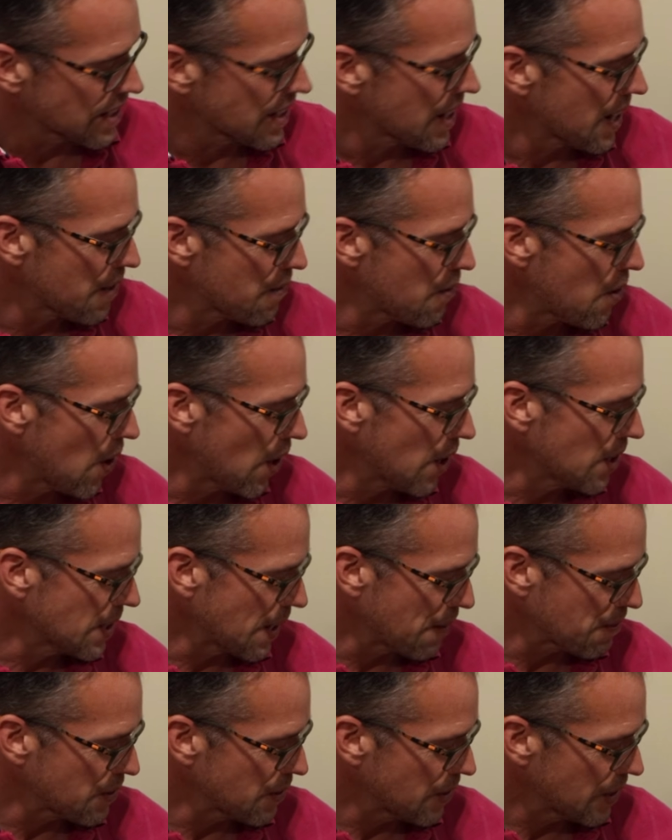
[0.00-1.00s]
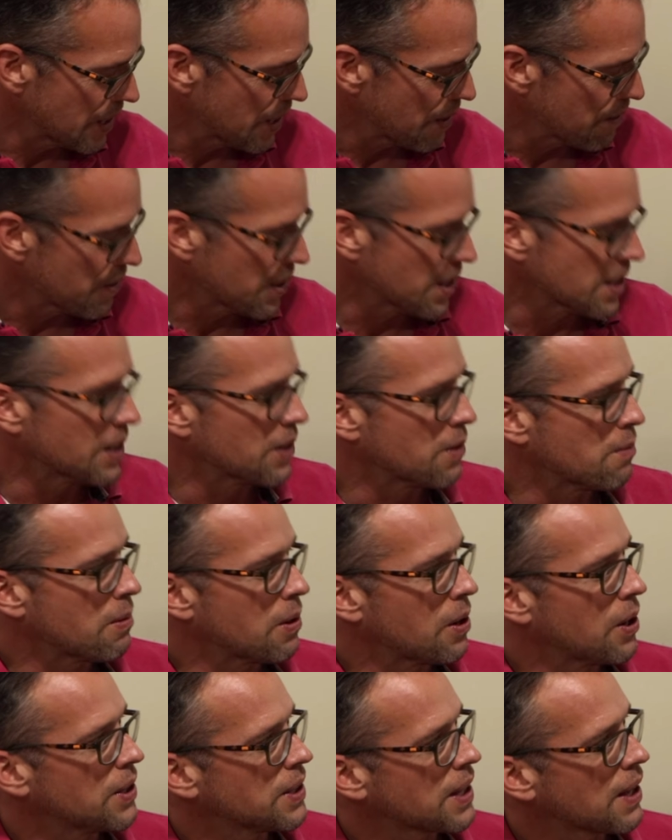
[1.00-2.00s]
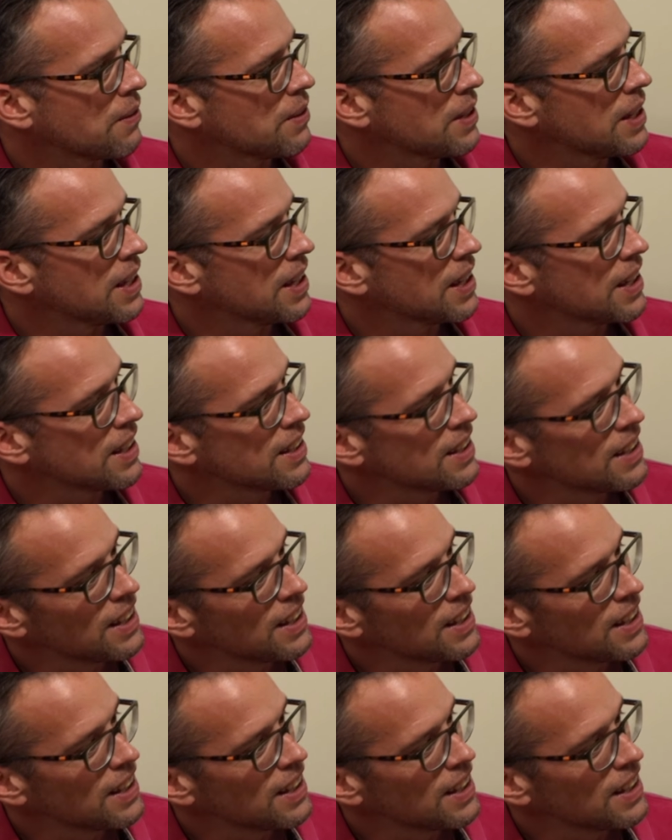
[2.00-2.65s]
I don't know why, I just absolutely love this little plant down here.